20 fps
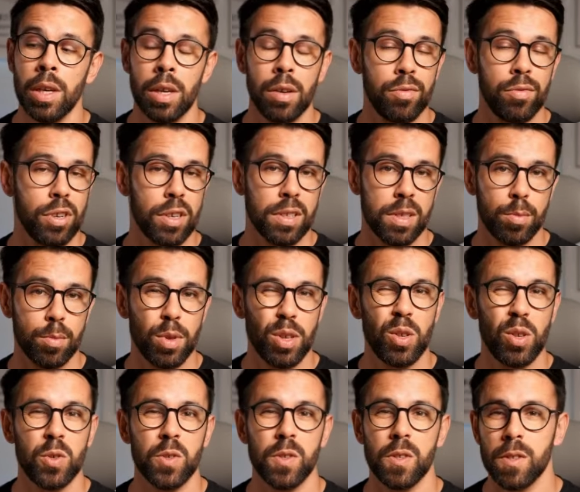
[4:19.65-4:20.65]
for example,
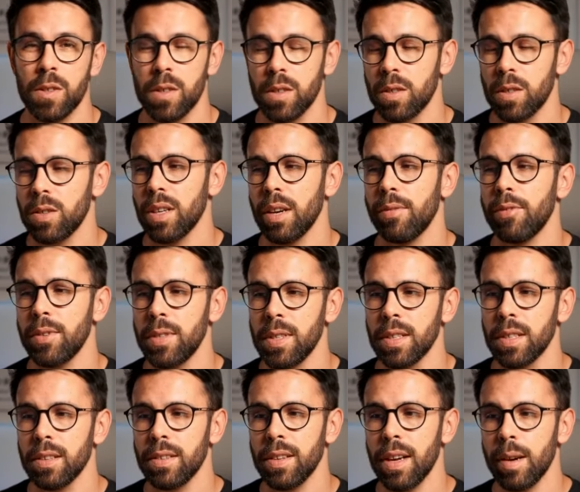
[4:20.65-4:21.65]
use the search every
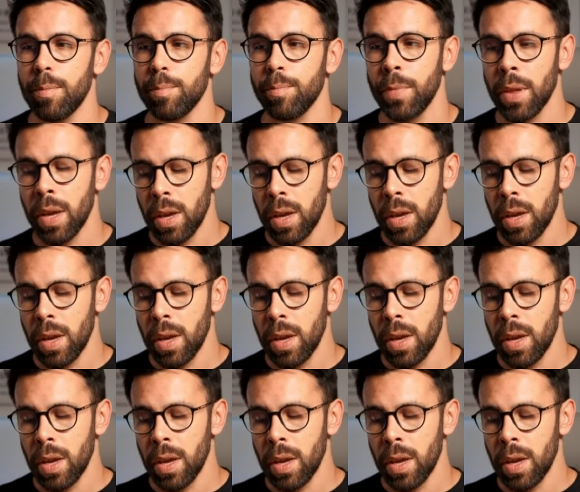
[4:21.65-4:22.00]
single time.